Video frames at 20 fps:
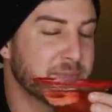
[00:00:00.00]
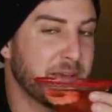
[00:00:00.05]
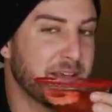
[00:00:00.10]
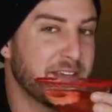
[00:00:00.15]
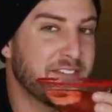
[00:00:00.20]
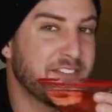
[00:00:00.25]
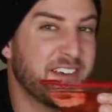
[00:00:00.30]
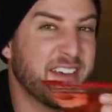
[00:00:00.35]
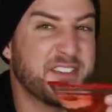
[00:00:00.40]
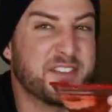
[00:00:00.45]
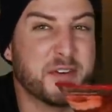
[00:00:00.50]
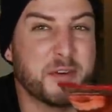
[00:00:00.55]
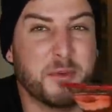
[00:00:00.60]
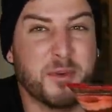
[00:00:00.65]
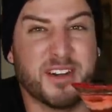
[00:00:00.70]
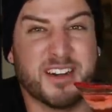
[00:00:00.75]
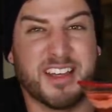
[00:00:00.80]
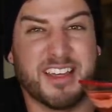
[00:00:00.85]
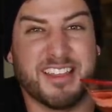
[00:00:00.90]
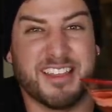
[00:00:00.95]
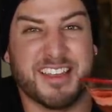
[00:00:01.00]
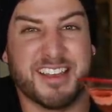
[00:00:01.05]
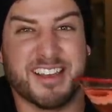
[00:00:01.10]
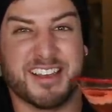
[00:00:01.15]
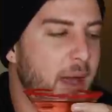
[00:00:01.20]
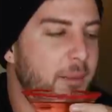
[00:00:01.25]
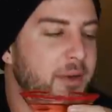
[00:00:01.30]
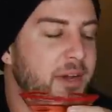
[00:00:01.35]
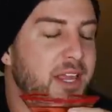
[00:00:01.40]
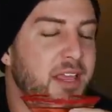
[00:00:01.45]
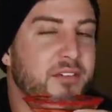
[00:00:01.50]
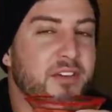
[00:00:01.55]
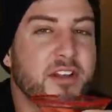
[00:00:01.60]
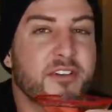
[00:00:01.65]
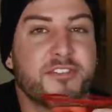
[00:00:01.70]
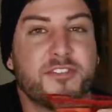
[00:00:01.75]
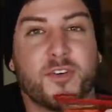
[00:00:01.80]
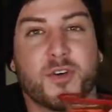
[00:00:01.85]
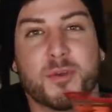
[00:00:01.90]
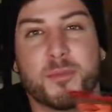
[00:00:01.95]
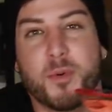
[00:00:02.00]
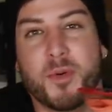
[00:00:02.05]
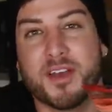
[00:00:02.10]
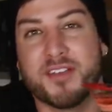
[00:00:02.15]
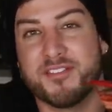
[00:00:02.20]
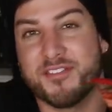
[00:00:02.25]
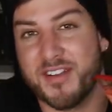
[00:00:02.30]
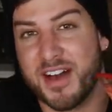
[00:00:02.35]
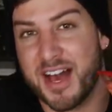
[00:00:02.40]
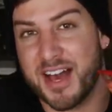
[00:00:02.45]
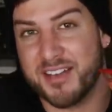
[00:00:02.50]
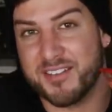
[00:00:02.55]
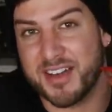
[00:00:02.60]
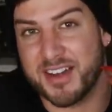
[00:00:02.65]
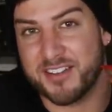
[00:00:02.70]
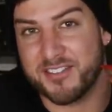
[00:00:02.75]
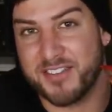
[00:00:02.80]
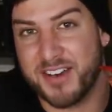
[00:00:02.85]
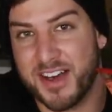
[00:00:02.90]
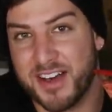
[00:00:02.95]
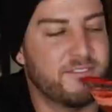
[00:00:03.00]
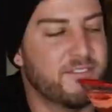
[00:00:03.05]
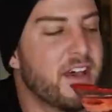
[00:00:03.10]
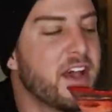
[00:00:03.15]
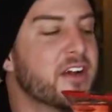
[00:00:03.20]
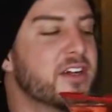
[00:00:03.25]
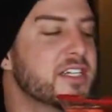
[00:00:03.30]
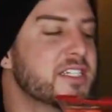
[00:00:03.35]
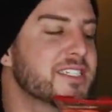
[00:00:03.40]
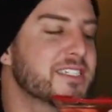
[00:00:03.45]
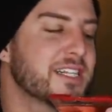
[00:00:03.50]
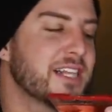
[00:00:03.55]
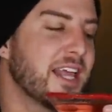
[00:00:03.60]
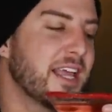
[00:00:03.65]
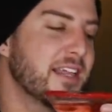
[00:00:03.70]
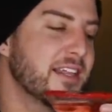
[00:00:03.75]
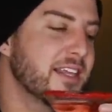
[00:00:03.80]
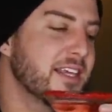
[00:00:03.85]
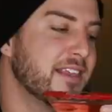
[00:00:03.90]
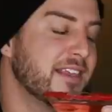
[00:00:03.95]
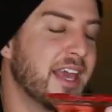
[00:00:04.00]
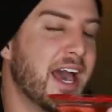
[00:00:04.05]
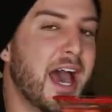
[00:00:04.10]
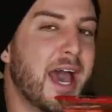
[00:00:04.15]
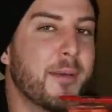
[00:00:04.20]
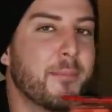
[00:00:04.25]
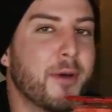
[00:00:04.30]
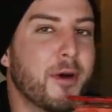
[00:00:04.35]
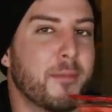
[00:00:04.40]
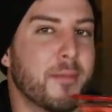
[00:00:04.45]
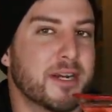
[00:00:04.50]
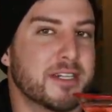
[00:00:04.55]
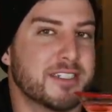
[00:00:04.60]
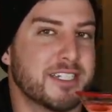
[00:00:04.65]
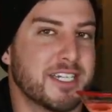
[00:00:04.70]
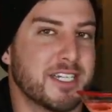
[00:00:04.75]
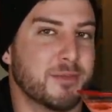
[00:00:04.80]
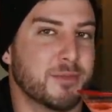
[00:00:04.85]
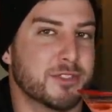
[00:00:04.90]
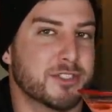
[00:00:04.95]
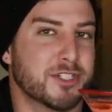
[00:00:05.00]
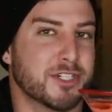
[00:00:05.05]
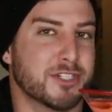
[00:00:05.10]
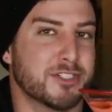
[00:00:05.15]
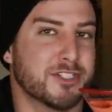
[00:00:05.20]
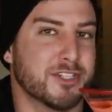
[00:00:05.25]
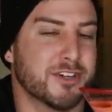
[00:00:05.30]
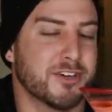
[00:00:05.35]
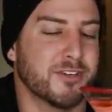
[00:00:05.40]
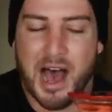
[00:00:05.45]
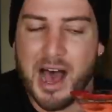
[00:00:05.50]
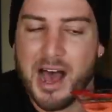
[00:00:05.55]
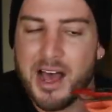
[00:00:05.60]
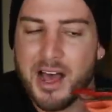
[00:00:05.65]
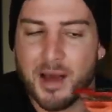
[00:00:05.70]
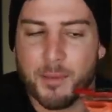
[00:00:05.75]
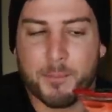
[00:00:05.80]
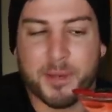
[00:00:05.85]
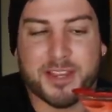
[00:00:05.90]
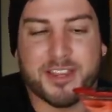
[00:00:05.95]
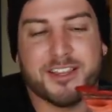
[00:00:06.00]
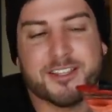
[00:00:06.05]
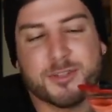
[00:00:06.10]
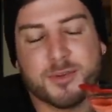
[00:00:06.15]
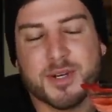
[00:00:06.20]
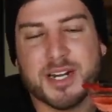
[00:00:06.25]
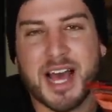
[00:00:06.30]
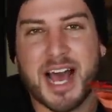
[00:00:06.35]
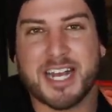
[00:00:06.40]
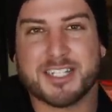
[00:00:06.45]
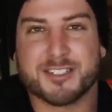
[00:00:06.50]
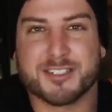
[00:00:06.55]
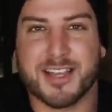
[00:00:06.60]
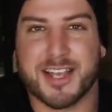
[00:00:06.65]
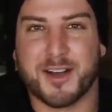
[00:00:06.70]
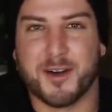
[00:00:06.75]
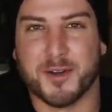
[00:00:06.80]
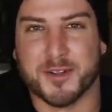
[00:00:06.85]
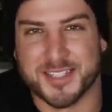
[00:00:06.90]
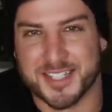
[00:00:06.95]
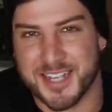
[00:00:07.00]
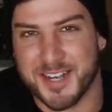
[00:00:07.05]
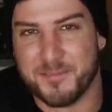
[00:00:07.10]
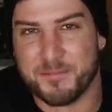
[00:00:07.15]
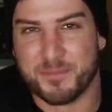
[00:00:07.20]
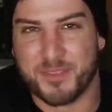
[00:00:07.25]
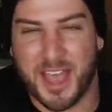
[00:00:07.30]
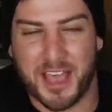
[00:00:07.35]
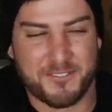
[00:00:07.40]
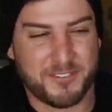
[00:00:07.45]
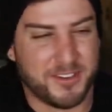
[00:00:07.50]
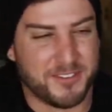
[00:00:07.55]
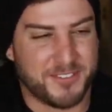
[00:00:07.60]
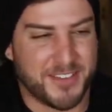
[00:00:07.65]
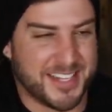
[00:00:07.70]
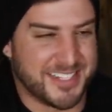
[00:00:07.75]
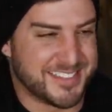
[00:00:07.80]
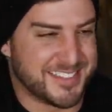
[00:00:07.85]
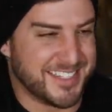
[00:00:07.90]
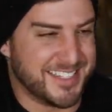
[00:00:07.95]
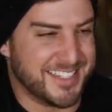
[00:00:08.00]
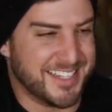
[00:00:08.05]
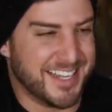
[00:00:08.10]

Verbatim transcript: my favorite one, I think. I'm gonna give it a 4.5 out of 5. Very slightly. The eyeball martini was good too. But this one, I just like holding it. I feel fancy.